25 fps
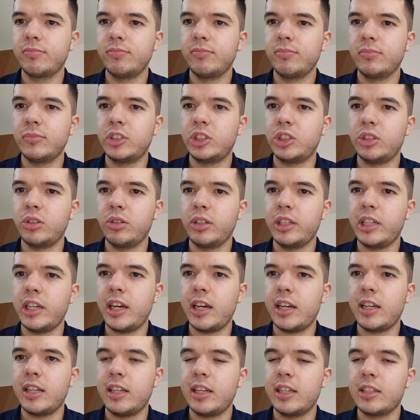so,
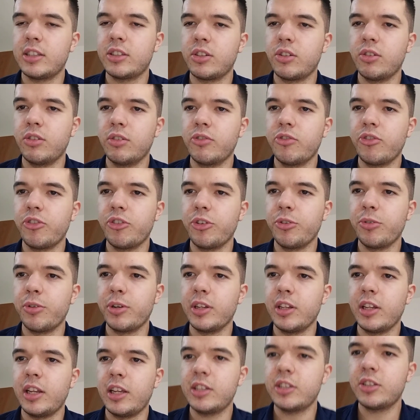yeah, let's go through
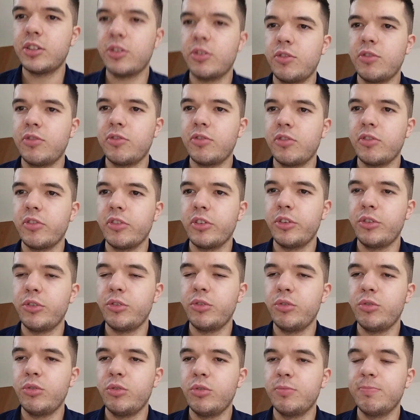it. Let's go
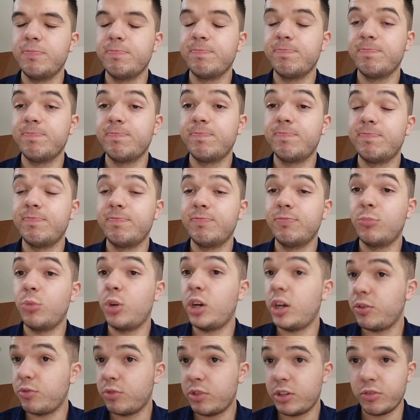through
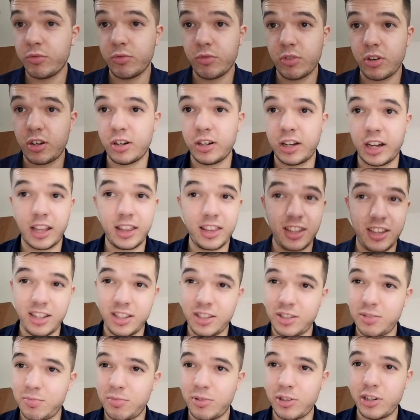what went wrong. I think
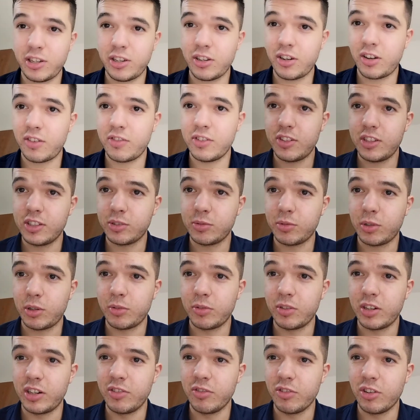it's pretty obvious what
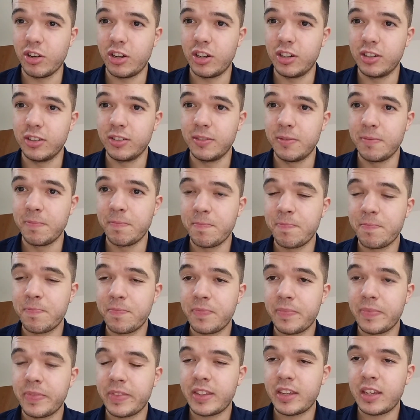went wrong.
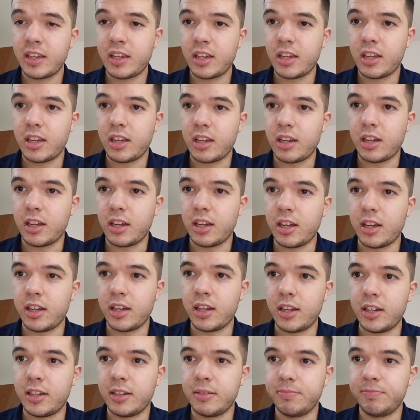
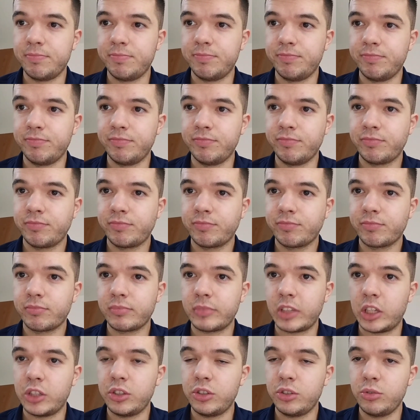
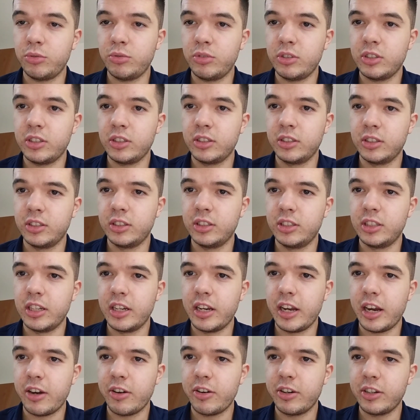As soon as
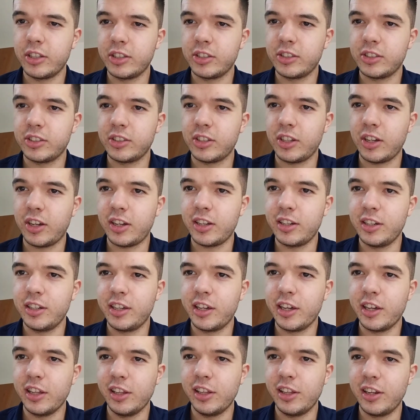Daenerys started
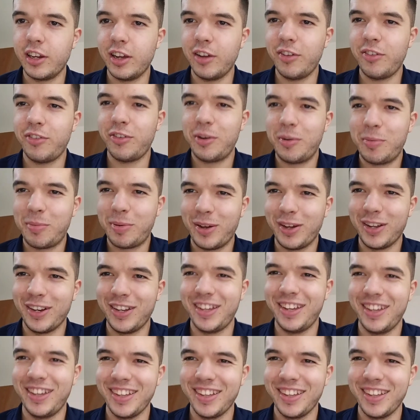killing everybody,